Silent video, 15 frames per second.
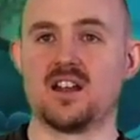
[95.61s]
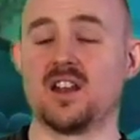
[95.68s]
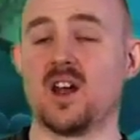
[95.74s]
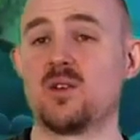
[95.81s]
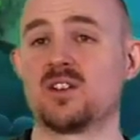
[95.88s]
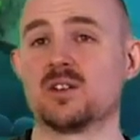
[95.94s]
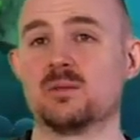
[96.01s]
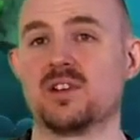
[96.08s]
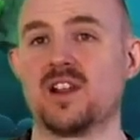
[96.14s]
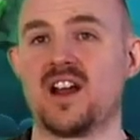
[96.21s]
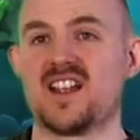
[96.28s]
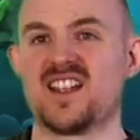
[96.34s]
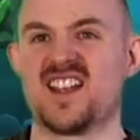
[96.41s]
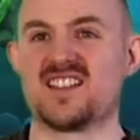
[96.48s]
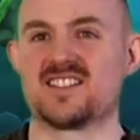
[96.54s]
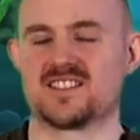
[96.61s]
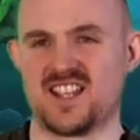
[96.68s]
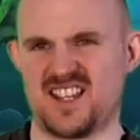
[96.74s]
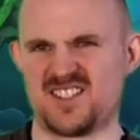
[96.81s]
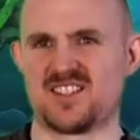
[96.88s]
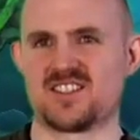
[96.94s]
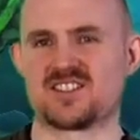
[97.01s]
Local play,
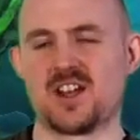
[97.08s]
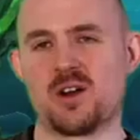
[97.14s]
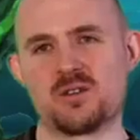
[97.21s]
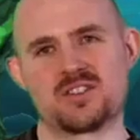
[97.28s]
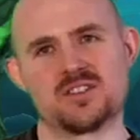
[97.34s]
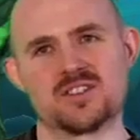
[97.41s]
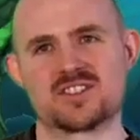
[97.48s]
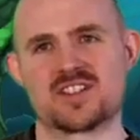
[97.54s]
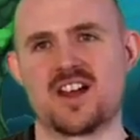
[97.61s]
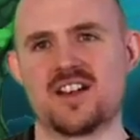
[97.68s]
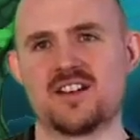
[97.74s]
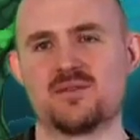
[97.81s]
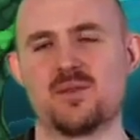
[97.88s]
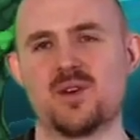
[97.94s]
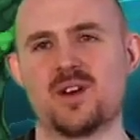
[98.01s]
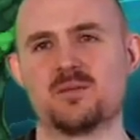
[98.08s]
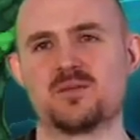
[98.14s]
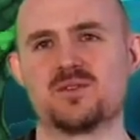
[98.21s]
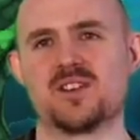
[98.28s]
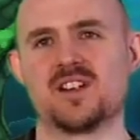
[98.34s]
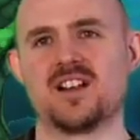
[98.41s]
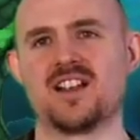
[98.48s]
it's the social side of
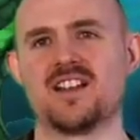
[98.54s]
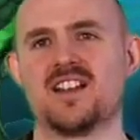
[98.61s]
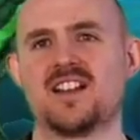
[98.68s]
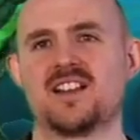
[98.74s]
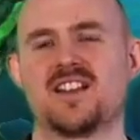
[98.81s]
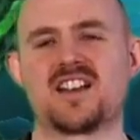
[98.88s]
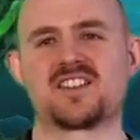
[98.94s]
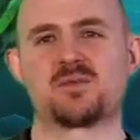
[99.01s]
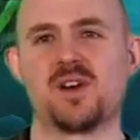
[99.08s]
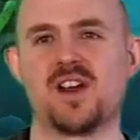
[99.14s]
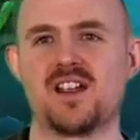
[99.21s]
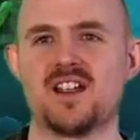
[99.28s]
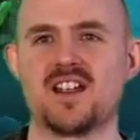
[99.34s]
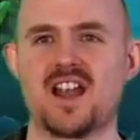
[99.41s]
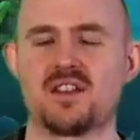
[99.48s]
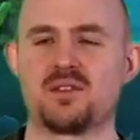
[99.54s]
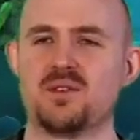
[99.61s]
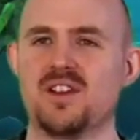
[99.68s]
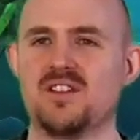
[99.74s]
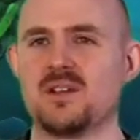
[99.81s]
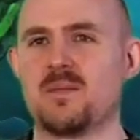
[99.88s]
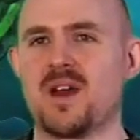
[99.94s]
Worms really. That's where you get
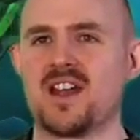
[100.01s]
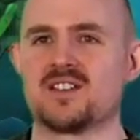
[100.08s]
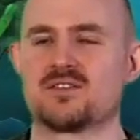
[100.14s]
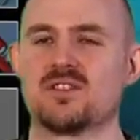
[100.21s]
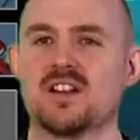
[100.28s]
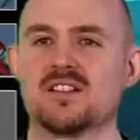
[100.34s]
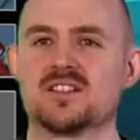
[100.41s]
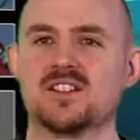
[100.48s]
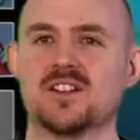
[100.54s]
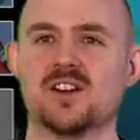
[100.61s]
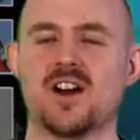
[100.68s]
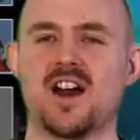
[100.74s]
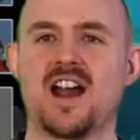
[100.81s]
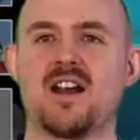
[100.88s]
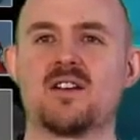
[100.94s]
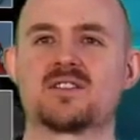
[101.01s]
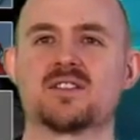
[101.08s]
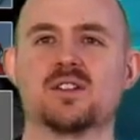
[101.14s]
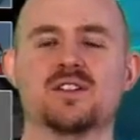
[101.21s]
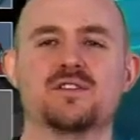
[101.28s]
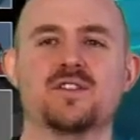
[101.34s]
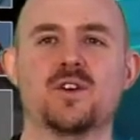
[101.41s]
3 of your mates round to your
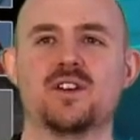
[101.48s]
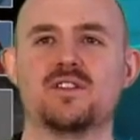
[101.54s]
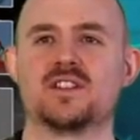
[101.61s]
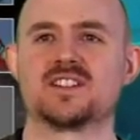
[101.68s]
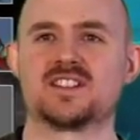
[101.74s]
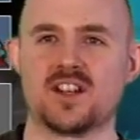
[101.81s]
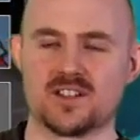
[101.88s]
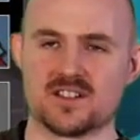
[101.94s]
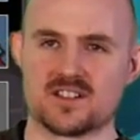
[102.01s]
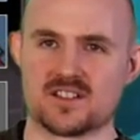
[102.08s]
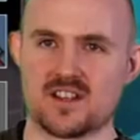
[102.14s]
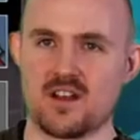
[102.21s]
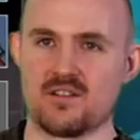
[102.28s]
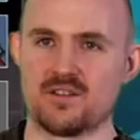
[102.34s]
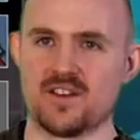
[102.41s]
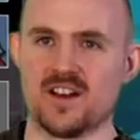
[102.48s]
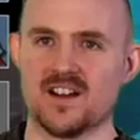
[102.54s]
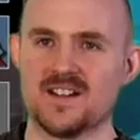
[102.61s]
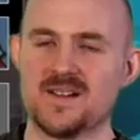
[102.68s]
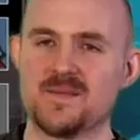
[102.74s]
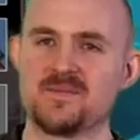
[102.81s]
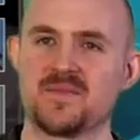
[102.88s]
house, all 4 of you sit on the
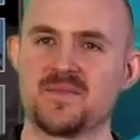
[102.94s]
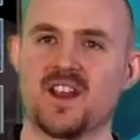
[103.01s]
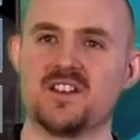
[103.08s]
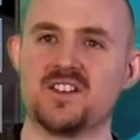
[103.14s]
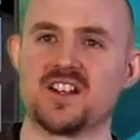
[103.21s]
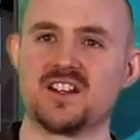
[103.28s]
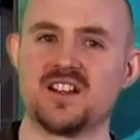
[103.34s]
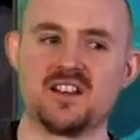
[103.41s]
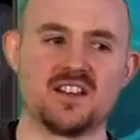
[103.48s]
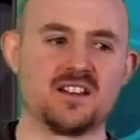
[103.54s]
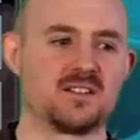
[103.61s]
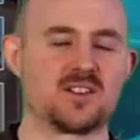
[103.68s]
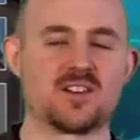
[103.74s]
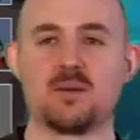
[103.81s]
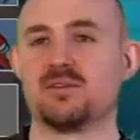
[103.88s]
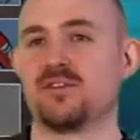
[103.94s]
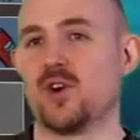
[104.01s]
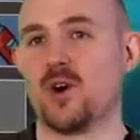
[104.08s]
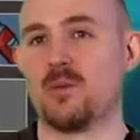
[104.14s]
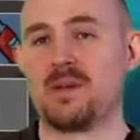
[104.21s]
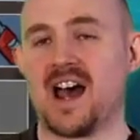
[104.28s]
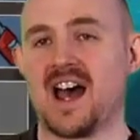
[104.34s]
sofa, and you can either grab
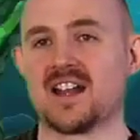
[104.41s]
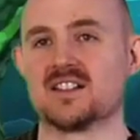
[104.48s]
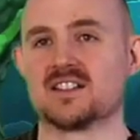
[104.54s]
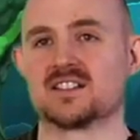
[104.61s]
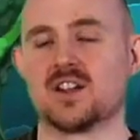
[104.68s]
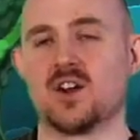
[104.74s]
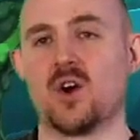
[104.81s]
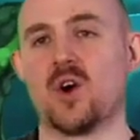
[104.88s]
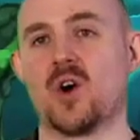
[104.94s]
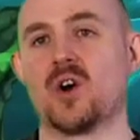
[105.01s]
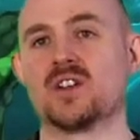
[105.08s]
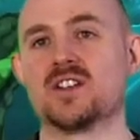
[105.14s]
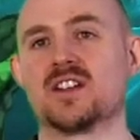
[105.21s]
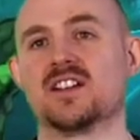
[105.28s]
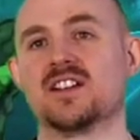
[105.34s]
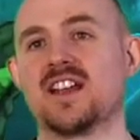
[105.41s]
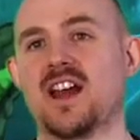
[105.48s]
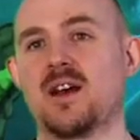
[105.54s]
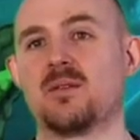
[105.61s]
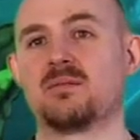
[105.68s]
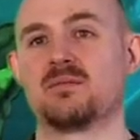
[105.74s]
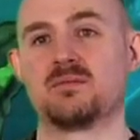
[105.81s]
4 pads or you can
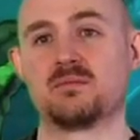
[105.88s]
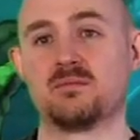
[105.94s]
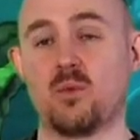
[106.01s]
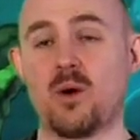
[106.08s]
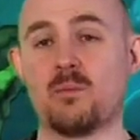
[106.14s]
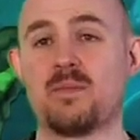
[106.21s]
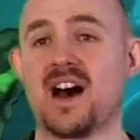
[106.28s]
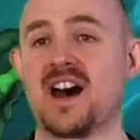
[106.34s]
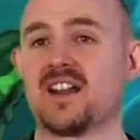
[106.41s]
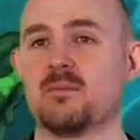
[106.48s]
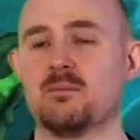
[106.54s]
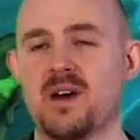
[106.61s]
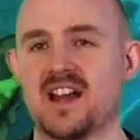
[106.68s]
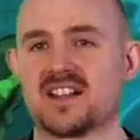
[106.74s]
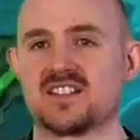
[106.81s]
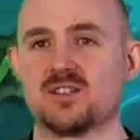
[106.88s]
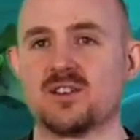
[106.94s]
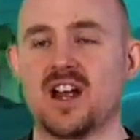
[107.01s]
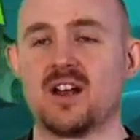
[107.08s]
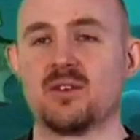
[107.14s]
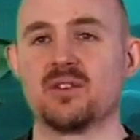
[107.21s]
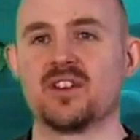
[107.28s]
get 1 pad and pass it
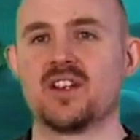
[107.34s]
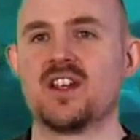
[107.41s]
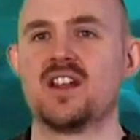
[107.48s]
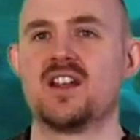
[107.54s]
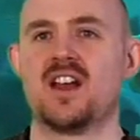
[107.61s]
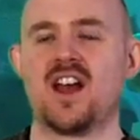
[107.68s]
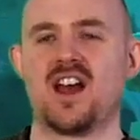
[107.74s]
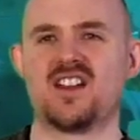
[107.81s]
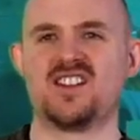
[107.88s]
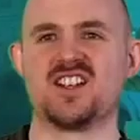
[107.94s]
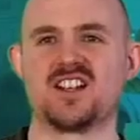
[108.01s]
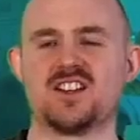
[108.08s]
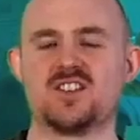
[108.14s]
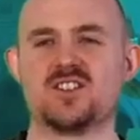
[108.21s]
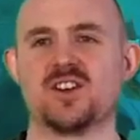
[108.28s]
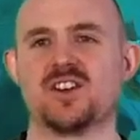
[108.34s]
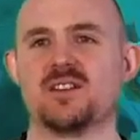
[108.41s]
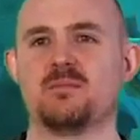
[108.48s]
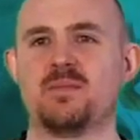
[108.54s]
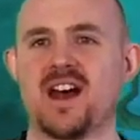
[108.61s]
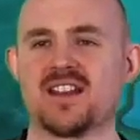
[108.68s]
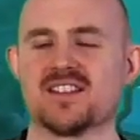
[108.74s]
round, and you can enjoy
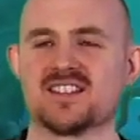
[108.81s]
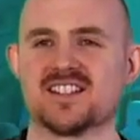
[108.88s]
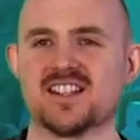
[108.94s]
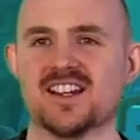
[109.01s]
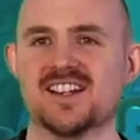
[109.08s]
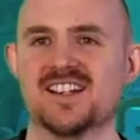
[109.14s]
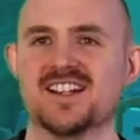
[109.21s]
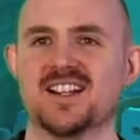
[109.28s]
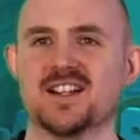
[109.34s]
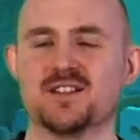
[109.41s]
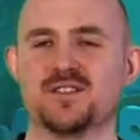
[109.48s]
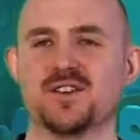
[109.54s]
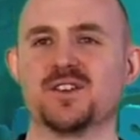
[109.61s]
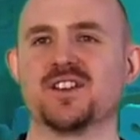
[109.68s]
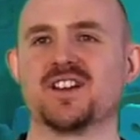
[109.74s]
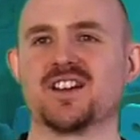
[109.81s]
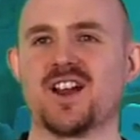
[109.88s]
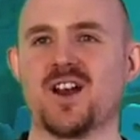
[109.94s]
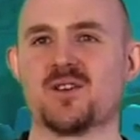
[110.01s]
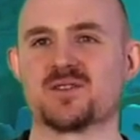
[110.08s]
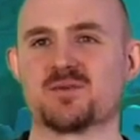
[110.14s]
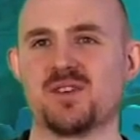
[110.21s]
the banter and the fun that
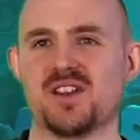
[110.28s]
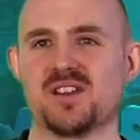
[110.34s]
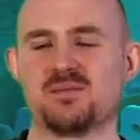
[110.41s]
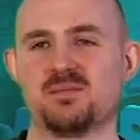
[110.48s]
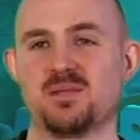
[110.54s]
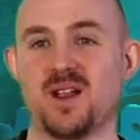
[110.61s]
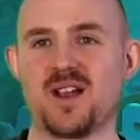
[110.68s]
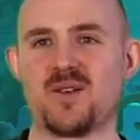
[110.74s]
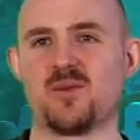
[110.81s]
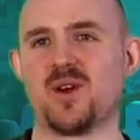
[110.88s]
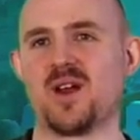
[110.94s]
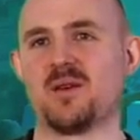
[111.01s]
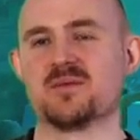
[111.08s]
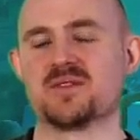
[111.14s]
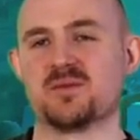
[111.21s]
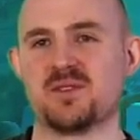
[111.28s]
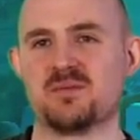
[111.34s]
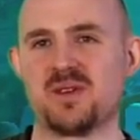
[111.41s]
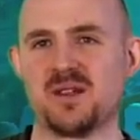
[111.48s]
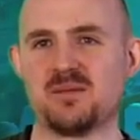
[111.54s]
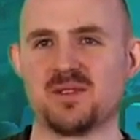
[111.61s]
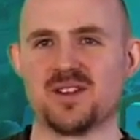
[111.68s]
goes with playing Worms
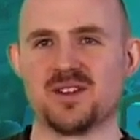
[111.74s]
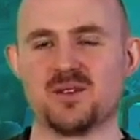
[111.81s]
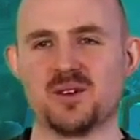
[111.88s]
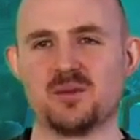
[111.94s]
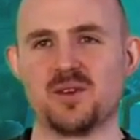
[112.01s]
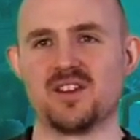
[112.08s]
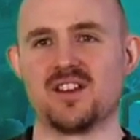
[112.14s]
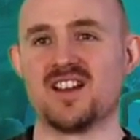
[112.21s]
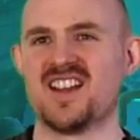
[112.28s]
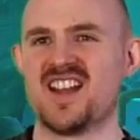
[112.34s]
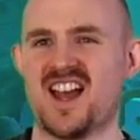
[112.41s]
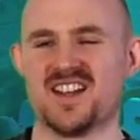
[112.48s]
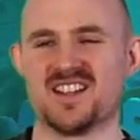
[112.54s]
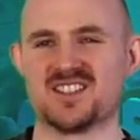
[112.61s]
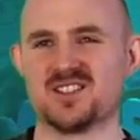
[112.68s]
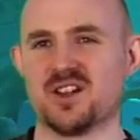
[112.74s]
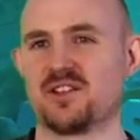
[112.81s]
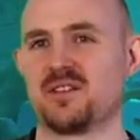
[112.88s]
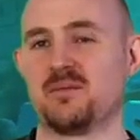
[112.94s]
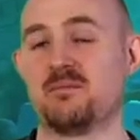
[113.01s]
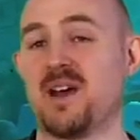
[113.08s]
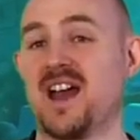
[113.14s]
with people in the room with you. And there's
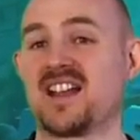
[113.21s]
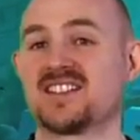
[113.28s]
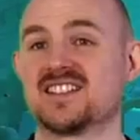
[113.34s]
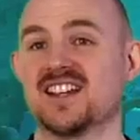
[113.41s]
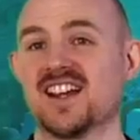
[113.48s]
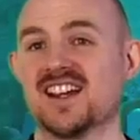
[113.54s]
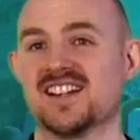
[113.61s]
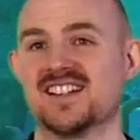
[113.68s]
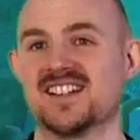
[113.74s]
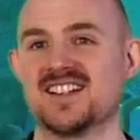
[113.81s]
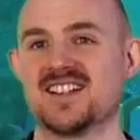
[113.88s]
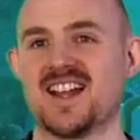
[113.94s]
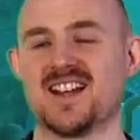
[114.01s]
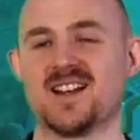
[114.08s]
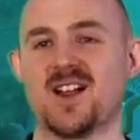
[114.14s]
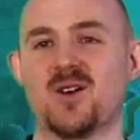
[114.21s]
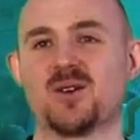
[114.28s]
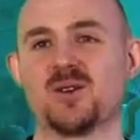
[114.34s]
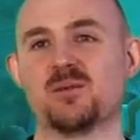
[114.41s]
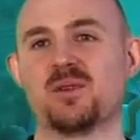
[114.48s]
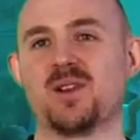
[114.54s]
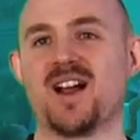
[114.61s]
nothing better in
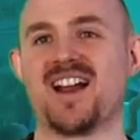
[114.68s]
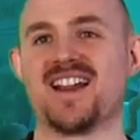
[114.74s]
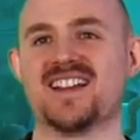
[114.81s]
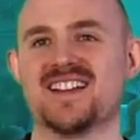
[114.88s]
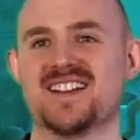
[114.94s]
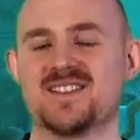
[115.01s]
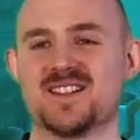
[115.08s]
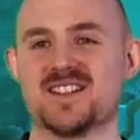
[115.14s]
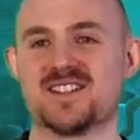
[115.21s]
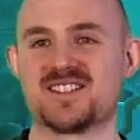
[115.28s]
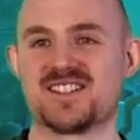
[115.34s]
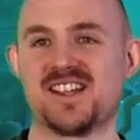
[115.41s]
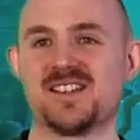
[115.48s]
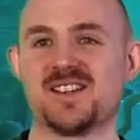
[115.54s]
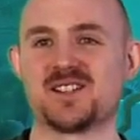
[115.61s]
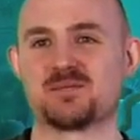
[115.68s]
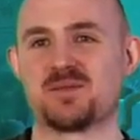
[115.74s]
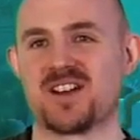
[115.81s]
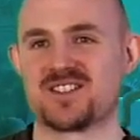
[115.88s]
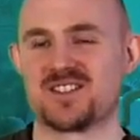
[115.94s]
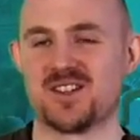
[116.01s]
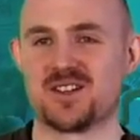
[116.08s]
local play than seeing the
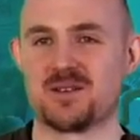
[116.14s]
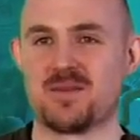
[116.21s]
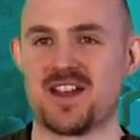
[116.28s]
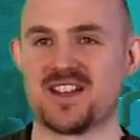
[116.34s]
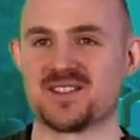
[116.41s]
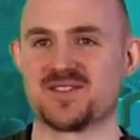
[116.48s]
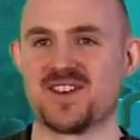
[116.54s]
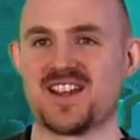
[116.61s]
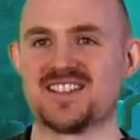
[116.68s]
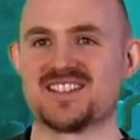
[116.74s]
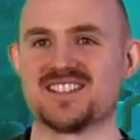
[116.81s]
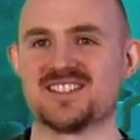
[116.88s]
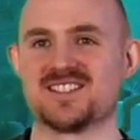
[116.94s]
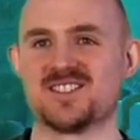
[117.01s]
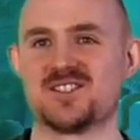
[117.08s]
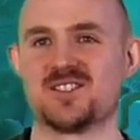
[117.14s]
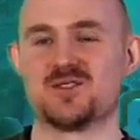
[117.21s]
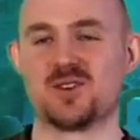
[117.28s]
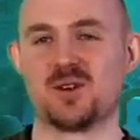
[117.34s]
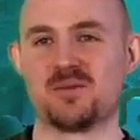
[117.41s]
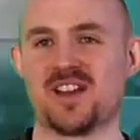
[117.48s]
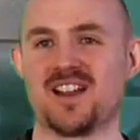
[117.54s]
expression on your mates' faces as you
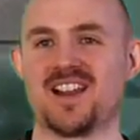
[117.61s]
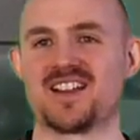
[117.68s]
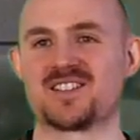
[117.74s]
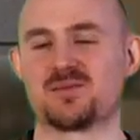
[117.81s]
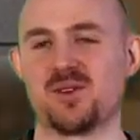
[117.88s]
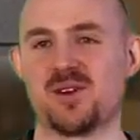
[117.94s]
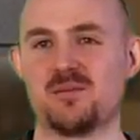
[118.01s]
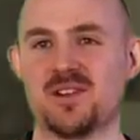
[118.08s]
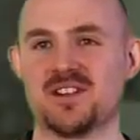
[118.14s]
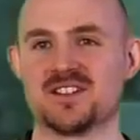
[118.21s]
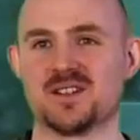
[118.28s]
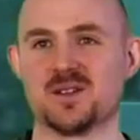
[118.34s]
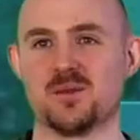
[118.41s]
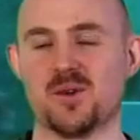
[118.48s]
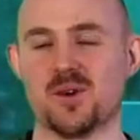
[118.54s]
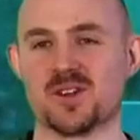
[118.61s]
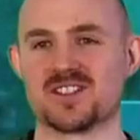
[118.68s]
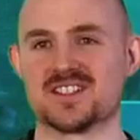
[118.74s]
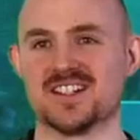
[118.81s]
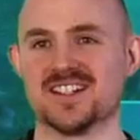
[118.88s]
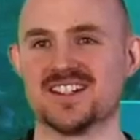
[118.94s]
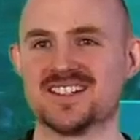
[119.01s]
drop their last worm into the
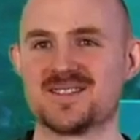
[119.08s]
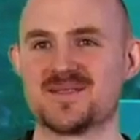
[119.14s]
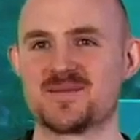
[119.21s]
water.